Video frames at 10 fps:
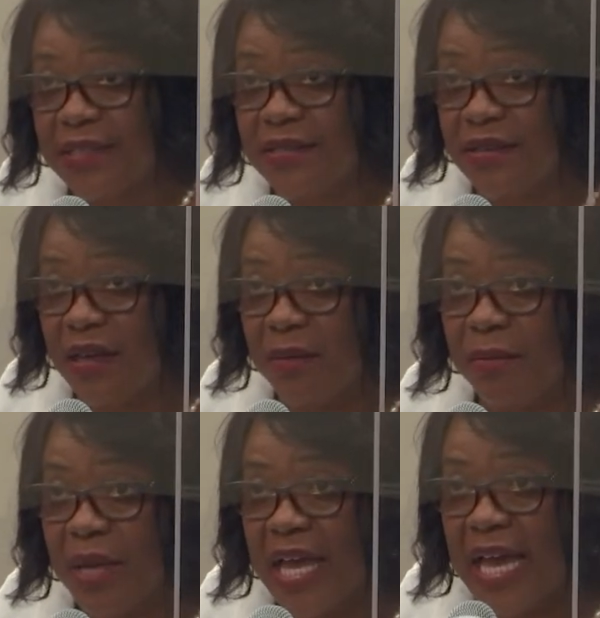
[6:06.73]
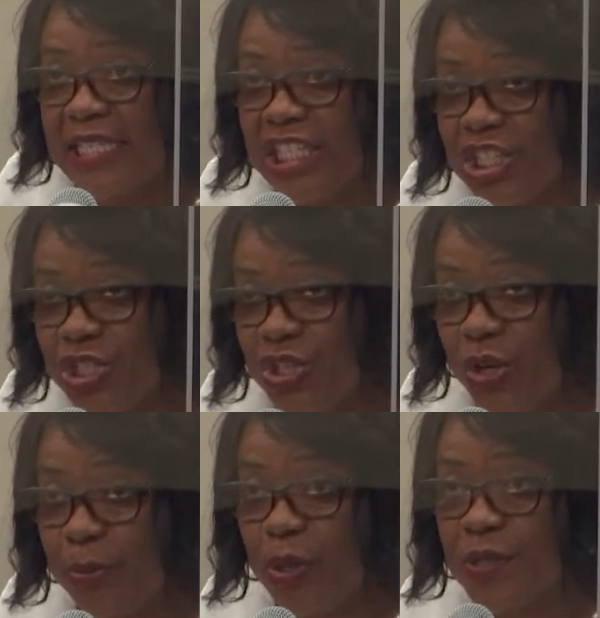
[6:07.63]
some additional
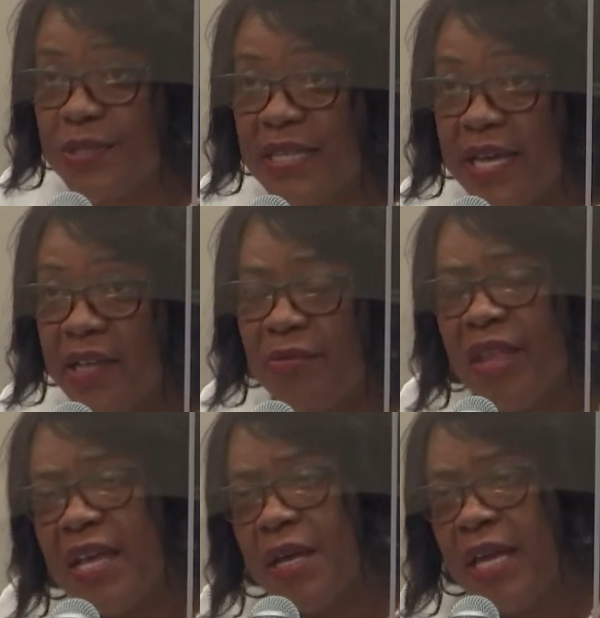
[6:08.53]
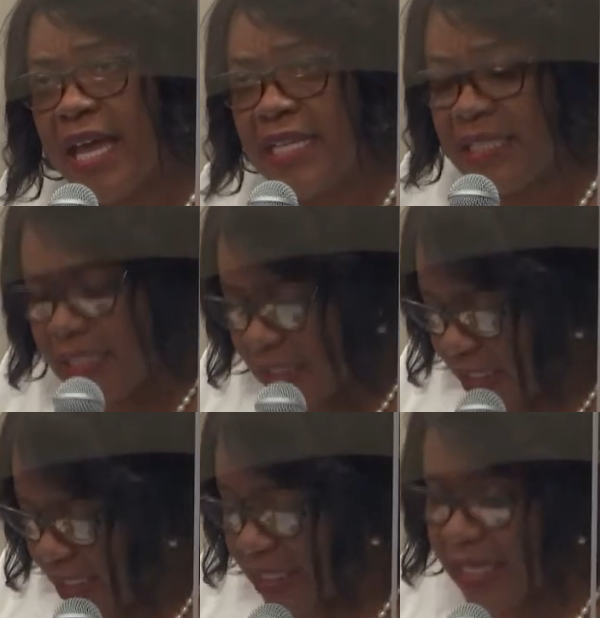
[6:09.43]
personnel. Kindly
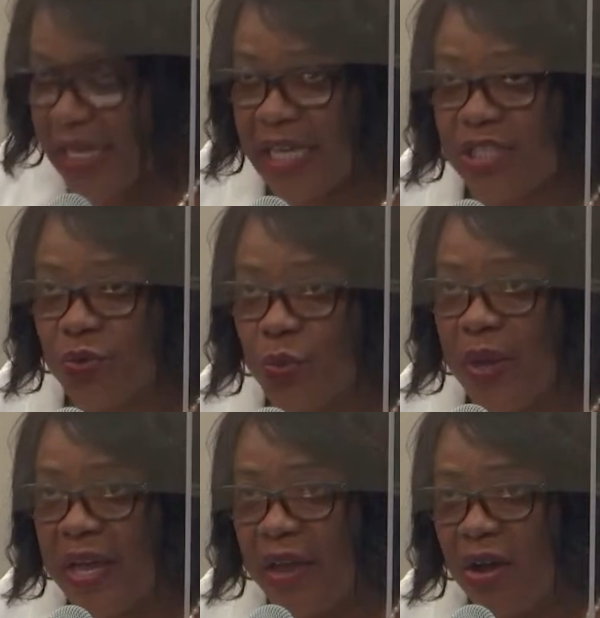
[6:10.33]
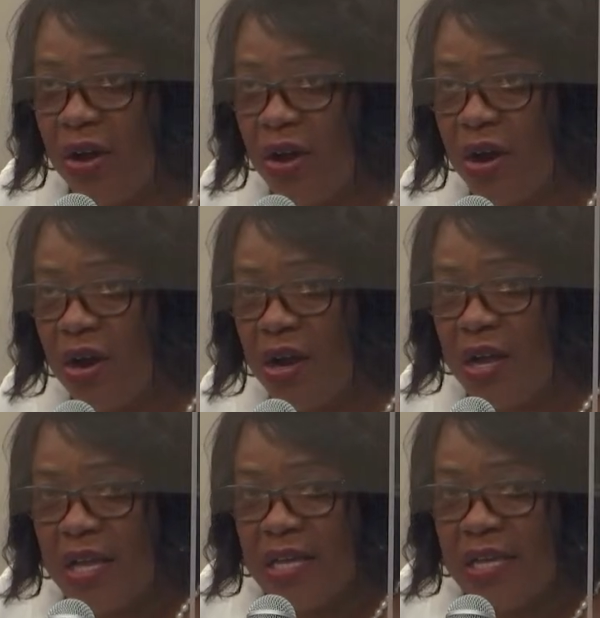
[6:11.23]
indicate where are
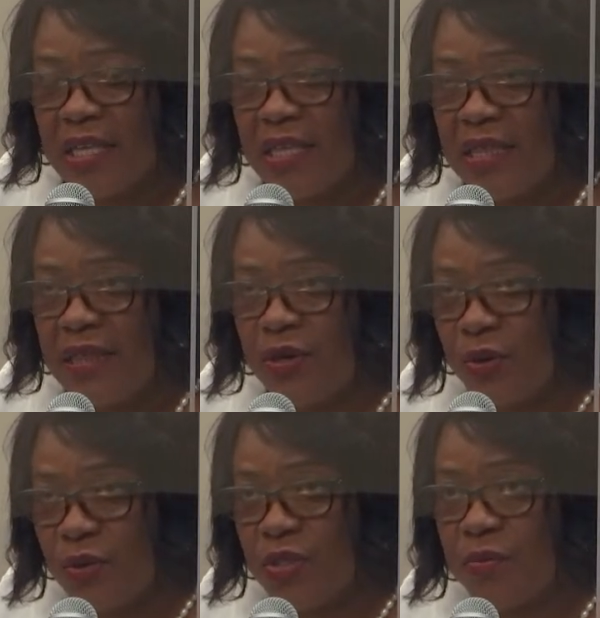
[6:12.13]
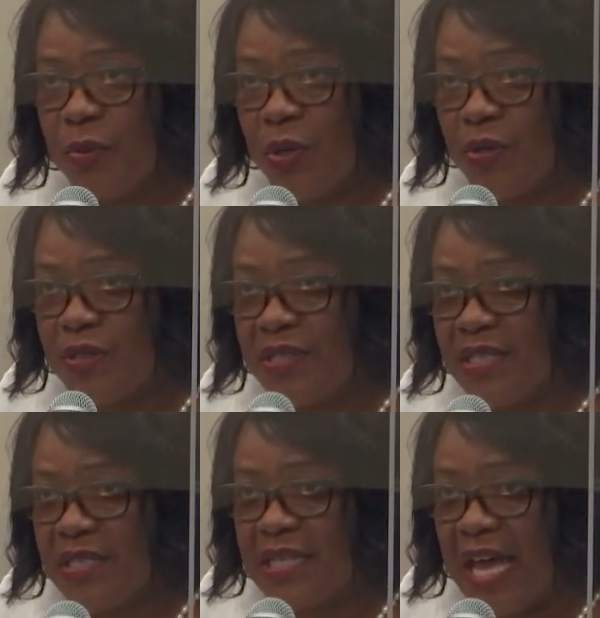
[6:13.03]
those
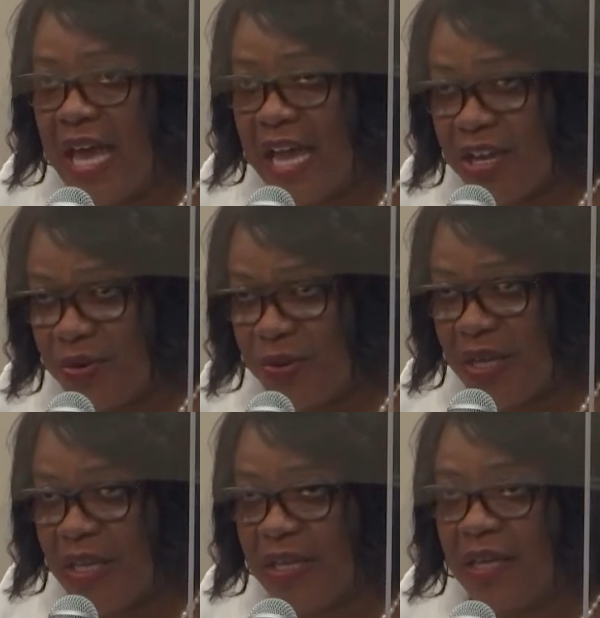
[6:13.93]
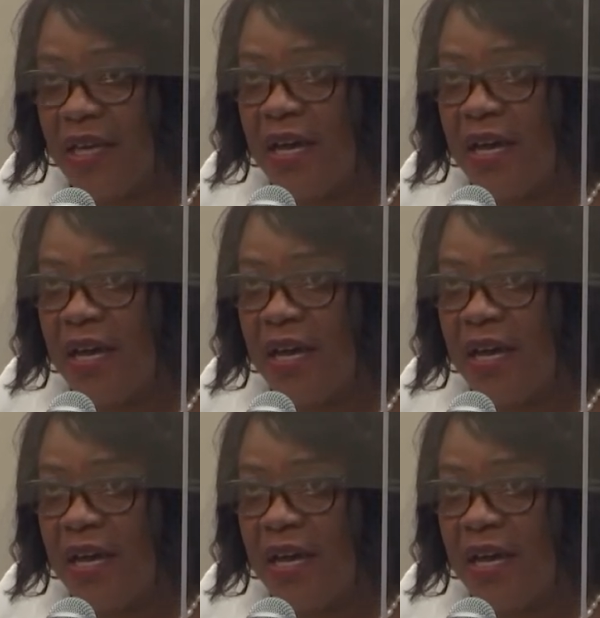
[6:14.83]
persons hiring